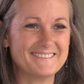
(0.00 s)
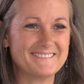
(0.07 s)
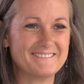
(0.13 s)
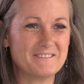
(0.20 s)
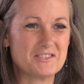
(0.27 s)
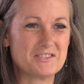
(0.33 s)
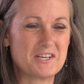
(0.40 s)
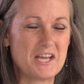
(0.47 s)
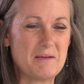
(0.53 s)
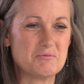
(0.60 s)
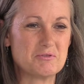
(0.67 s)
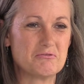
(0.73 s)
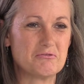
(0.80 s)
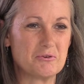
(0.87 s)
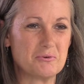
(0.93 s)
which came
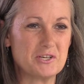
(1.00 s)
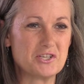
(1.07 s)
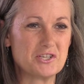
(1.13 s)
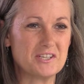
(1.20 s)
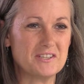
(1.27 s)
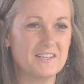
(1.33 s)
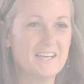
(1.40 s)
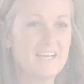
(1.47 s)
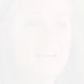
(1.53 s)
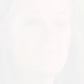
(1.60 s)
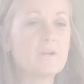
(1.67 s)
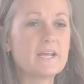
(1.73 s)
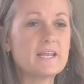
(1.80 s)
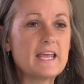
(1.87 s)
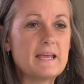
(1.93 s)
to fruition.
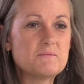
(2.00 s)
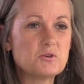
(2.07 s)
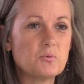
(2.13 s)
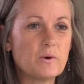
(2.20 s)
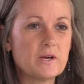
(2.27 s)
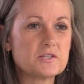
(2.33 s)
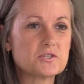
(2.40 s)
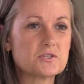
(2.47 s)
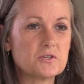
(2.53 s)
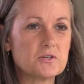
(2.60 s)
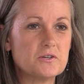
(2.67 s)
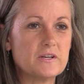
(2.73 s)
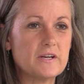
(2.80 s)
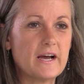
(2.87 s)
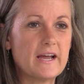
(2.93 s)
When I came to
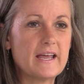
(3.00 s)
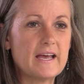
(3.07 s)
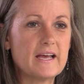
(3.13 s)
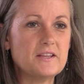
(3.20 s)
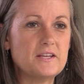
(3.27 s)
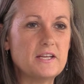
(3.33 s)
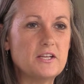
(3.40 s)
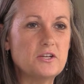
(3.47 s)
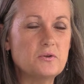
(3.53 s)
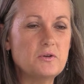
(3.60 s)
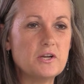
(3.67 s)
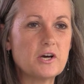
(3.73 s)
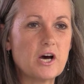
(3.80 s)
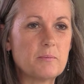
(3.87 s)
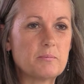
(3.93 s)
Western, I had the
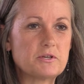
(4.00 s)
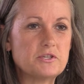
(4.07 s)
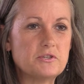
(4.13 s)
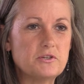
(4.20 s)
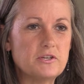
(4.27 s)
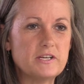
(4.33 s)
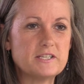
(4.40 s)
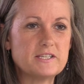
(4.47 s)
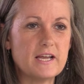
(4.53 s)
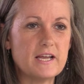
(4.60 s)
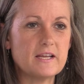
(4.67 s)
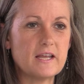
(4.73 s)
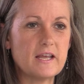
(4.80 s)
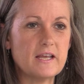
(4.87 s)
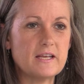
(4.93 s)
unique opportunity to
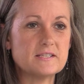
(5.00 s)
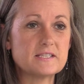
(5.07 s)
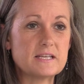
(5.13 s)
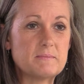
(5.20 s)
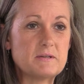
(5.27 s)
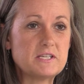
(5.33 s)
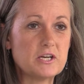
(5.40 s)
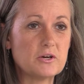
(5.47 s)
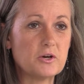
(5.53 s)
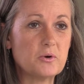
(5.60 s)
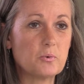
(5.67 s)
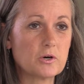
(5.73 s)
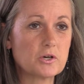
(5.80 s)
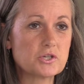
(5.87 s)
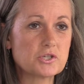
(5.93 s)
take a cemetery
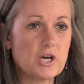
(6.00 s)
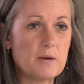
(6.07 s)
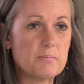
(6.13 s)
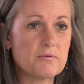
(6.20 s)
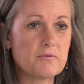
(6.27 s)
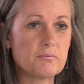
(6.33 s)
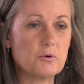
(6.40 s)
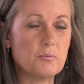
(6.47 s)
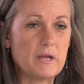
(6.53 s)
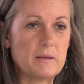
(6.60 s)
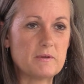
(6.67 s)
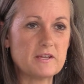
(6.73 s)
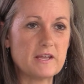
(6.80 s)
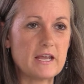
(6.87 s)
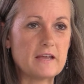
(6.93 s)
workshop through
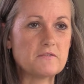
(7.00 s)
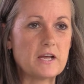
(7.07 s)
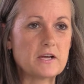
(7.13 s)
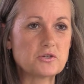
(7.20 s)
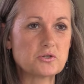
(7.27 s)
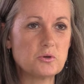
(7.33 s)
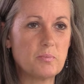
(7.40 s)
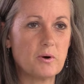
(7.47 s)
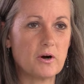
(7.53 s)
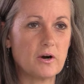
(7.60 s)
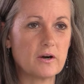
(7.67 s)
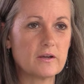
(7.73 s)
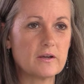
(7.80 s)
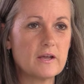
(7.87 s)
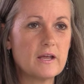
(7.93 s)
Mammoth Cave National
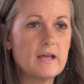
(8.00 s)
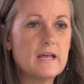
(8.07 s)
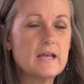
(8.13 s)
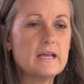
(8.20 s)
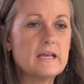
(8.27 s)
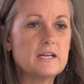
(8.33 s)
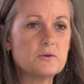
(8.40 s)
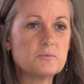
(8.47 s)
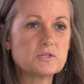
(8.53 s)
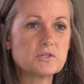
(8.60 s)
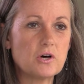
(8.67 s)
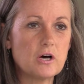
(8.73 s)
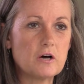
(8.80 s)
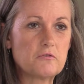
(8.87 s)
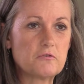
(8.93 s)
Park, and it was
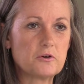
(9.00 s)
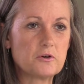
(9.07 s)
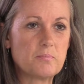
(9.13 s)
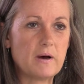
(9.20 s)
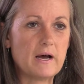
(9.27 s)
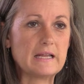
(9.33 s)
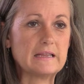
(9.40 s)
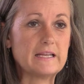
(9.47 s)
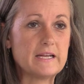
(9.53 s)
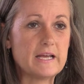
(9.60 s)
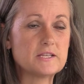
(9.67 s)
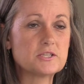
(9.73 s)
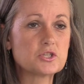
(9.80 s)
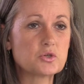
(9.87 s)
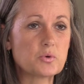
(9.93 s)
offered by
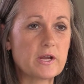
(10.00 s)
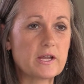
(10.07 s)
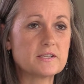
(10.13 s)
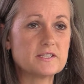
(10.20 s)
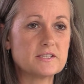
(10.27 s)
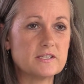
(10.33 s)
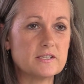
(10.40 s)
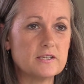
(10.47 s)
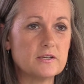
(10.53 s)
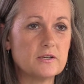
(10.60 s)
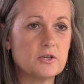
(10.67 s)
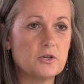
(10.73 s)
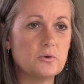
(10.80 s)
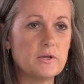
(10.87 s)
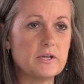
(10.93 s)
Lynette Strandsted,
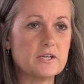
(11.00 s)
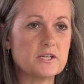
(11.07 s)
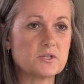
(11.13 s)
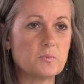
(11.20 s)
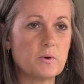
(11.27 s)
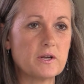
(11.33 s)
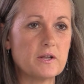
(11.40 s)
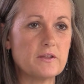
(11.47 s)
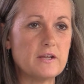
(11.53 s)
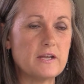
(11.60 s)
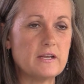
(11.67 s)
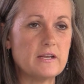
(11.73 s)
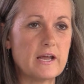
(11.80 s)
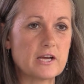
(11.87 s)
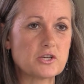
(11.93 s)
who is one of
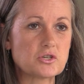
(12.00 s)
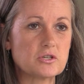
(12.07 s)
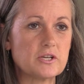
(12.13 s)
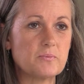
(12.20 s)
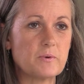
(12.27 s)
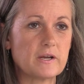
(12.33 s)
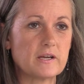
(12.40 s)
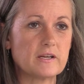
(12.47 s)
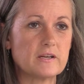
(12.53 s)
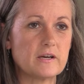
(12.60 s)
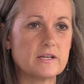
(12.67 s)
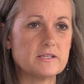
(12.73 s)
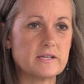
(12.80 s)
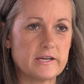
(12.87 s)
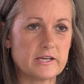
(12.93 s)
the nationally
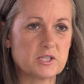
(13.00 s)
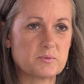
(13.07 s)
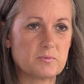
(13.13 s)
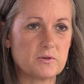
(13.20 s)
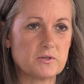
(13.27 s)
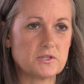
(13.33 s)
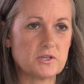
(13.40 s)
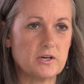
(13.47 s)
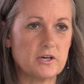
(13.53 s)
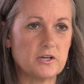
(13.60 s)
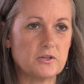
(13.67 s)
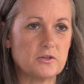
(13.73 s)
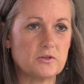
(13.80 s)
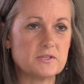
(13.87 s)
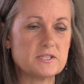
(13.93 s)
recognized experts
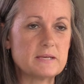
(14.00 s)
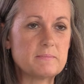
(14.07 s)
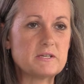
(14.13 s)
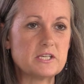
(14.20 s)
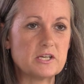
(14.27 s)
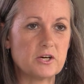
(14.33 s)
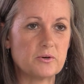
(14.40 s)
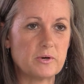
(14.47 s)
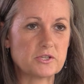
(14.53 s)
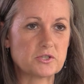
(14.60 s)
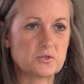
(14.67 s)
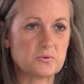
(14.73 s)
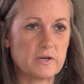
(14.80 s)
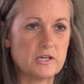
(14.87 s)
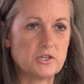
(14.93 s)
on cemetery
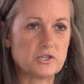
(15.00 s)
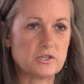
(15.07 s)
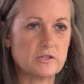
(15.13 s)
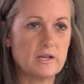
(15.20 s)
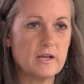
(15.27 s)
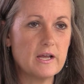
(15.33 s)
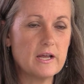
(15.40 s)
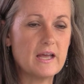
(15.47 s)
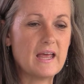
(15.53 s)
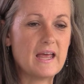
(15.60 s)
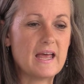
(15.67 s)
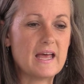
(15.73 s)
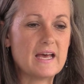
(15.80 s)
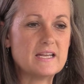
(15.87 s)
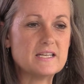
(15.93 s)
restoration.
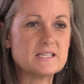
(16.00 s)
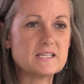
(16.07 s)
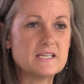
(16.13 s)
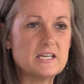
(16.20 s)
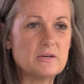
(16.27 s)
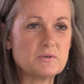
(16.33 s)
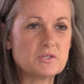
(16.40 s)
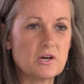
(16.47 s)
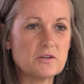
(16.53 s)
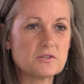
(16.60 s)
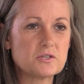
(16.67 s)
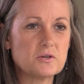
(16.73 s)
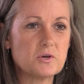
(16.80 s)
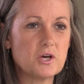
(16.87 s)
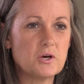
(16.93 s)
And it was
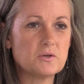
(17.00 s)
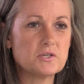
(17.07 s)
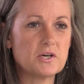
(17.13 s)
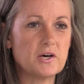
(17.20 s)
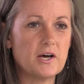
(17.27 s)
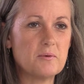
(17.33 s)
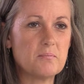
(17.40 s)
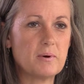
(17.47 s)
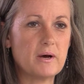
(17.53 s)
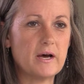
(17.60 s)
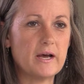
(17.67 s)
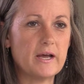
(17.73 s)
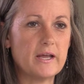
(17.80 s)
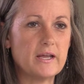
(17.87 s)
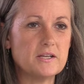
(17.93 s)
also co-taught
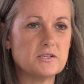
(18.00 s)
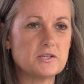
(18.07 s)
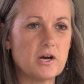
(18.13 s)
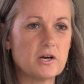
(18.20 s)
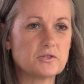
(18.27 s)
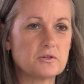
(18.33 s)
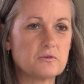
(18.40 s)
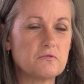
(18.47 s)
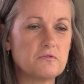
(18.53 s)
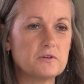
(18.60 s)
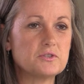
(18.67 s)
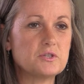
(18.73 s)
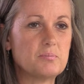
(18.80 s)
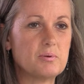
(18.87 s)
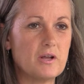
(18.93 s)
by Dr.
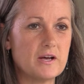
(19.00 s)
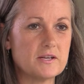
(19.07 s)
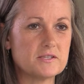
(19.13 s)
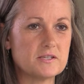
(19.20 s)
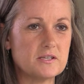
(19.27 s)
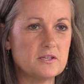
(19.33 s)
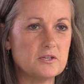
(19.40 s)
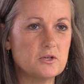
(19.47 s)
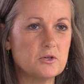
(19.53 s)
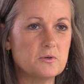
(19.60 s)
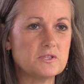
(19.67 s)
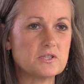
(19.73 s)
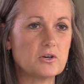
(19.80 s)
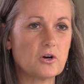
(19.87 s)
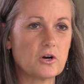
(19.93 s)
Phil DeBlasi, who
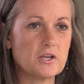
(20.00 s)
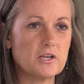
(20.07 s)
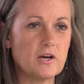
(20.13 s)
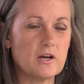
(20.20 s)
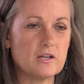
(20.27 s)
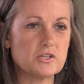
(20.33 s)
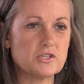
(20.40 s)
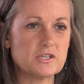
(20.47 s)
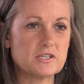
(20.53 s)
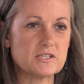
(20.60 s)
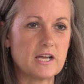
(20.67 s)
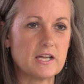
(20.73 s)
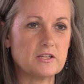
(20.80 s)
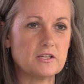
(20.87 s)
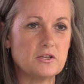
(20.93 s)
is an
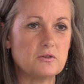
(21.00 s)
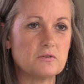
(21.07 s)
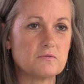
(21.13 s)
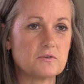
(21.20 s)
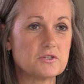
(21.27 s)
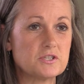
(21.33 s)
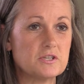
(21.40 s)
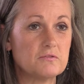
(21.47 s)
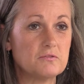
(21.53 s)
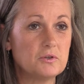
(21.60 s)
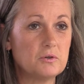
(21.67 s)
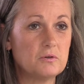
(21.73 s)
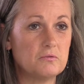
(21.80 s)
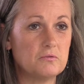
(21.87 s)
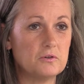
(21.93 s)
archaeologist at the University of
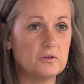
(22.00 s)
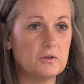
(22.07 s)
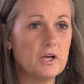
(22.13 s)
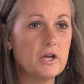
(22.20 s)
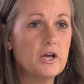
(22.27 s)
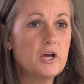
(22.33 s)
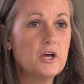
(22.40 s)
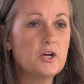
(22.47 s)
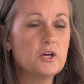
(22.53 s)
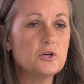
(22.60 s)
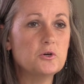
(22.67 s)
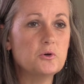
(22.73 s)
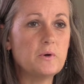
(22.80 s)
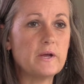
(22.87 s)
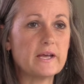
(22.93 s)
Louisville,
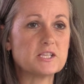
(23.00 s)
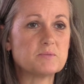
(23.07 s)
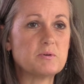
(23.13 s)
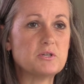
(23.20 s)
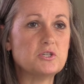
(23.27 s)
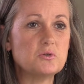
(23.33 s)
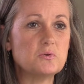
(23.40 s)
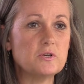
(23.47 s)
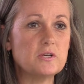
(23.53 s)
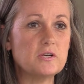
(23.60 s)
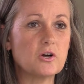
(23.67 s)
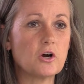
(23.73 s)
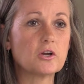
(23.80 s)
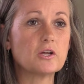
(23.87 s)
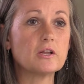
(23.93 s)
who has been
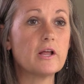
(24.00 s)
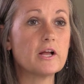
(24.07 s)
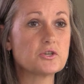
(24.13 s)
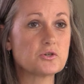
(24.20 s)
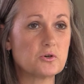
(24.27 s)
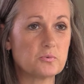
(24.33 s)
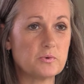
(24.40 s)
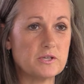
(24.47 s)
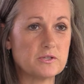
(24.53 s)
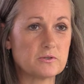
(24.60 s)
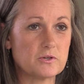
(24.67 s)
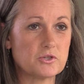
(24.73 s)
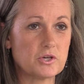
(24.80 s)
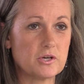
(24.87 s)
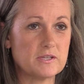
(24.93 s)
doing archaeological
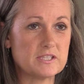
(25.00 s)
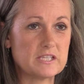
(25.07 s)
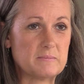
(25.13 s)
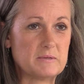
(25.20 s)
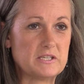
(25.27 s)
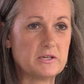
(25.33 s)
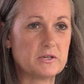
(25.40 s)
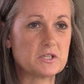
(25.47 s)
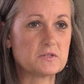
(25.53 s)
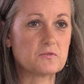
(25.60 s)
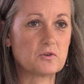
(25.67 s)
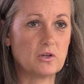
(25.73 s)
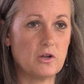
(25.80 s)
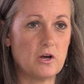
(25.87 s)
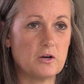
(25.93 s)
research on cemeteries
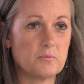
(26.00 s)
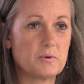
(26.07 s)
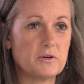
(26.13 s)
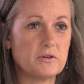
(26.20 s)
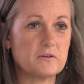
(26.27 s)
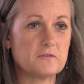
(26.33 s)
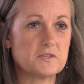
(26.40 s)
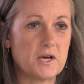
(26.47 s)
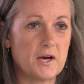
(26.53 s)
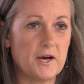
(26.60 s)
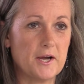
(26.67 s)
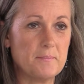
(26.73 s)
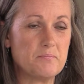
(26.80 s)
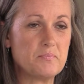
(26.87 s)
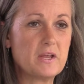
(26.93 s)
for a long period of
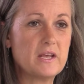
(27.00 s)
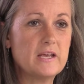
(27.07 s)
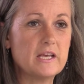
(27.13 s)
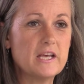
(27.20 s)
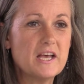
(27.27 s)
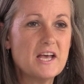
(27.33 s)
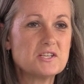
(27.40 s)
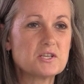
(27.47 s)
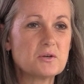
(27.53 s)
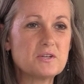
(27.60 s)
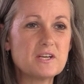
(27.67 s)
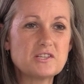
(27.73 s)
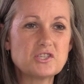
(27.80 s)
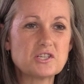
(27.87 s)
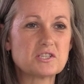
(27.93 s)
time. So
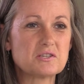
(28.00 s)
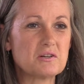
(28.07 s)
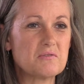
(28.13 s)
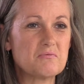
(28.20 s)
that just